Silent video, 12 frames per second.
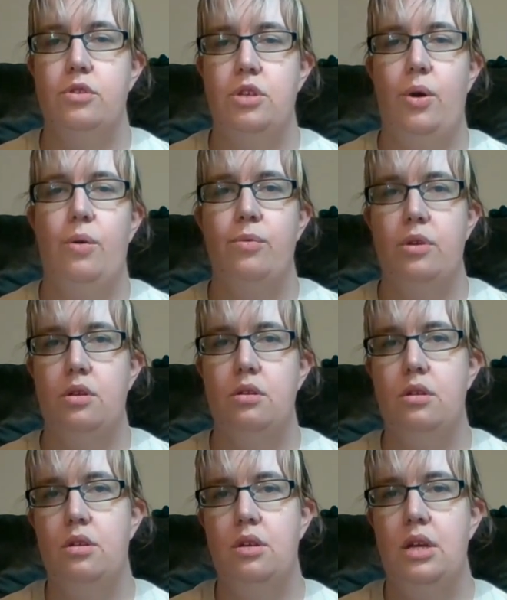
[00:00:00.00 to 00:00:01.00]
So
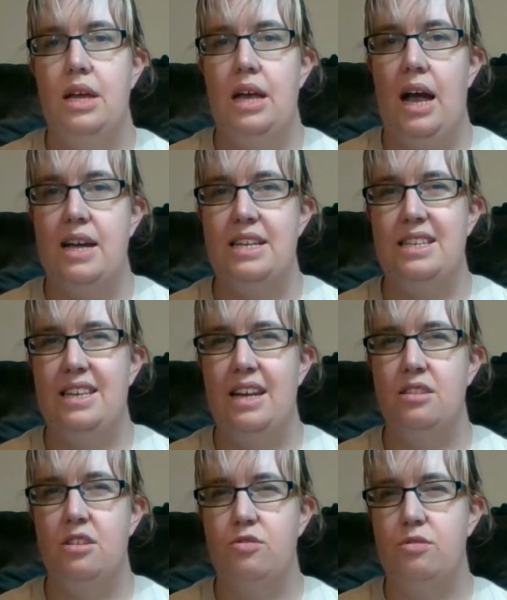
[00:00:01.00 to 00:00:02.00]
I need to get in
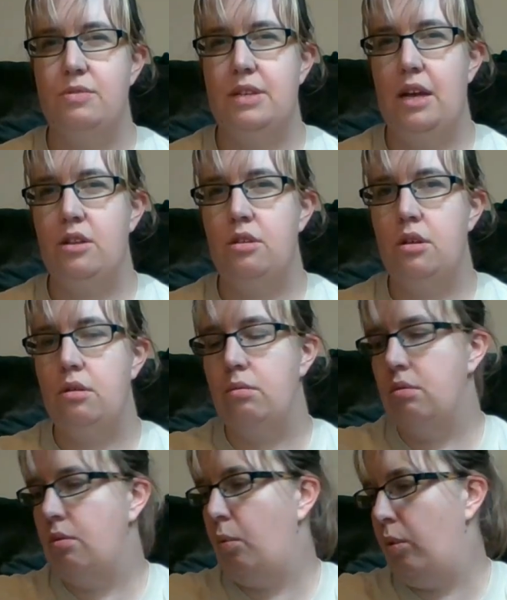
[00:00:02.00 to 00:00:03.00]
touch with them to get a new
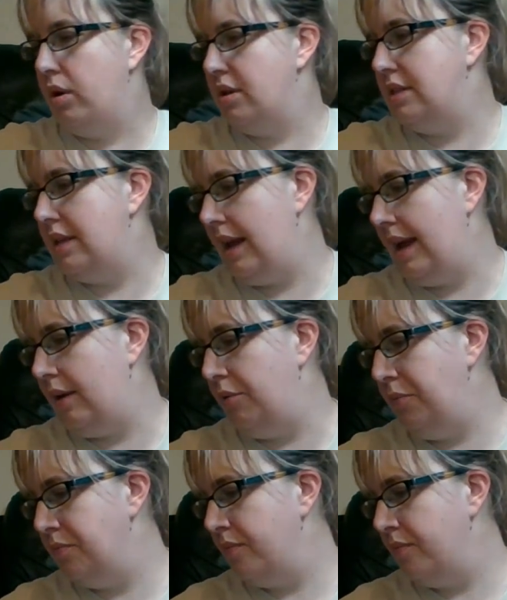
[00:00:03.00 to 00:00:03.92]
one sent out.